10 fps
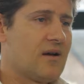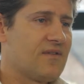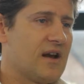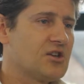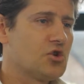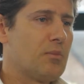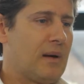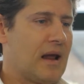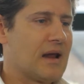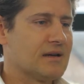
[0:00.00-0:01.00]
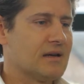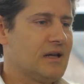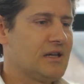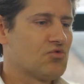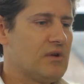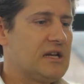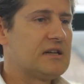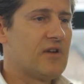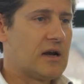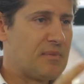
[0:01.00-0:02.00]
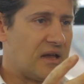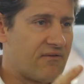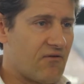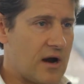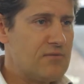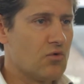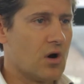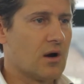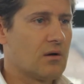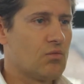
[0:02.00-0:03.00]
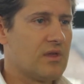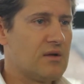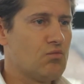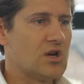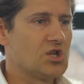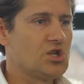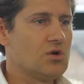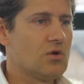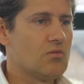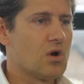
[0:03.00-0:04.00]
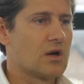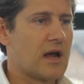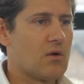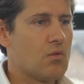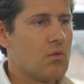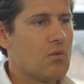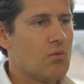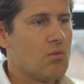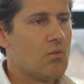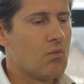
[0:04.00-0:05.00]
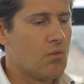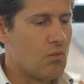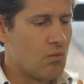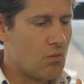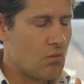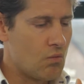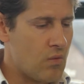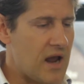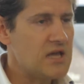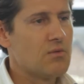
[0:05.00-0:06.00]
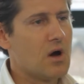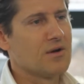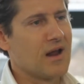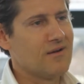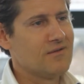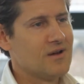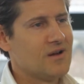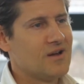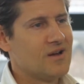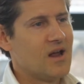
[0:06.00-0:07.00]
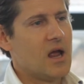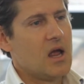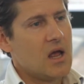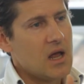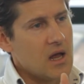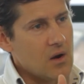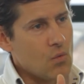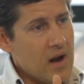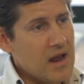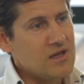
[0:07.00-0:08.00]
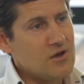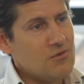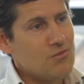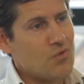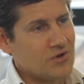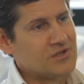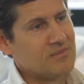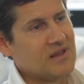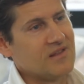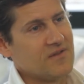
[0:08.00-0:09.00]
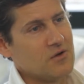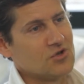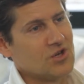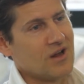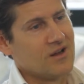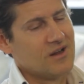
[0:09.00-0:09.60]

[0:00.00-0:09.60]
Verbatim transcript: A financial plan is really developing a framework within which you can work out where you are now, where you want to be in the future,